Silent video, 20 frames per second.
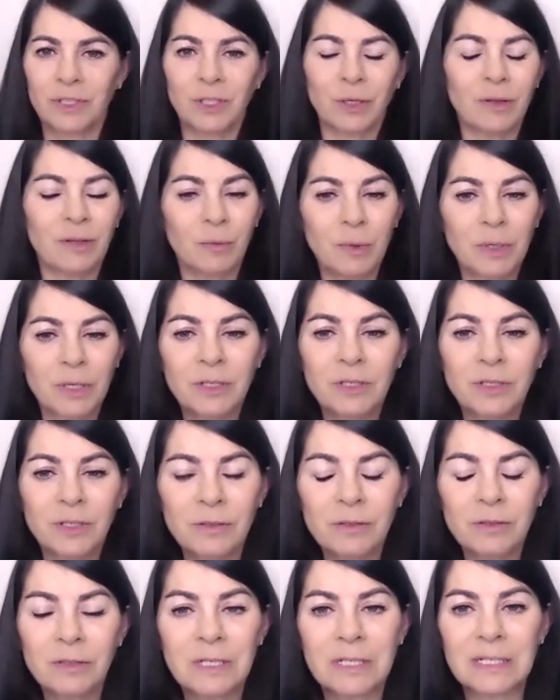you think we can
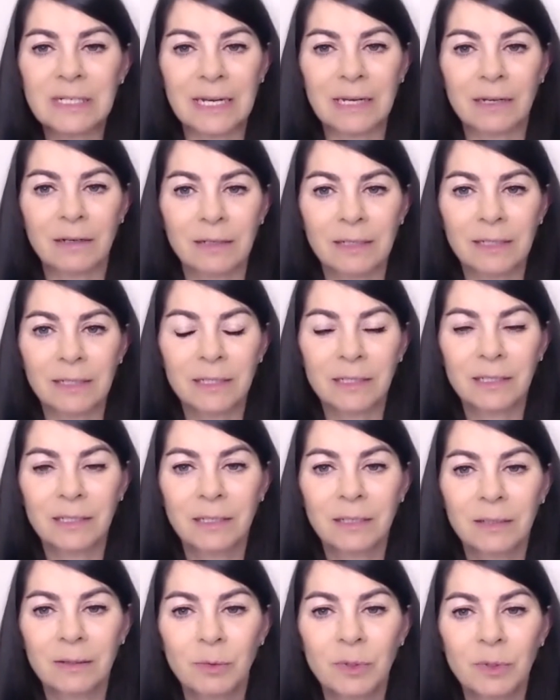do to tackle it?
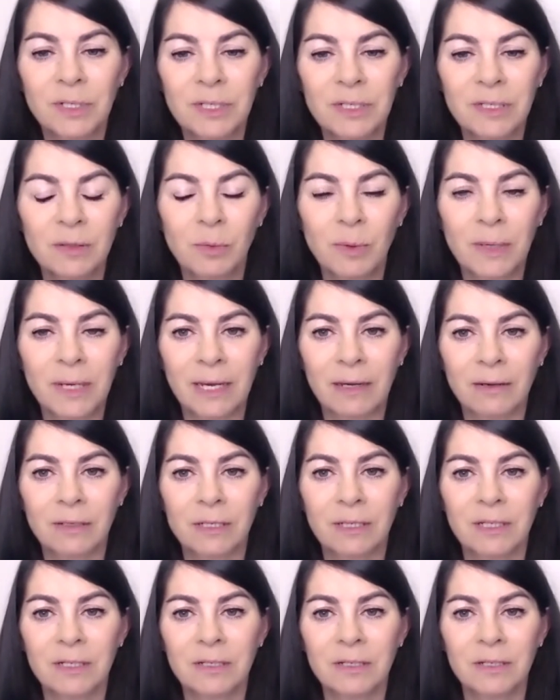What is the way out
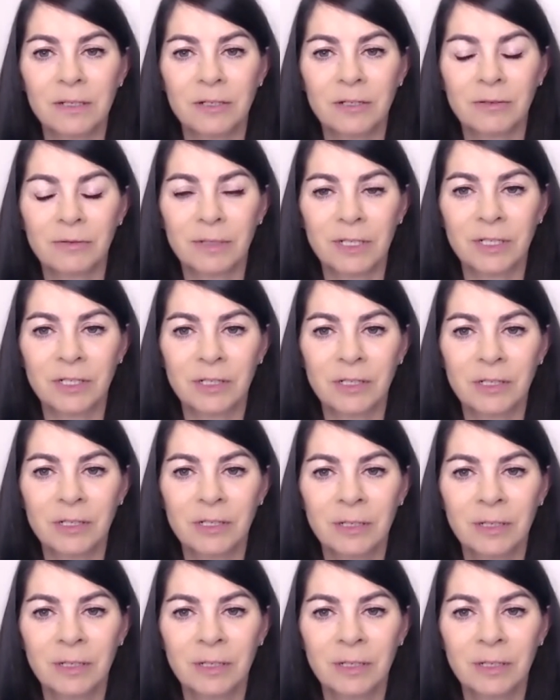of this situation?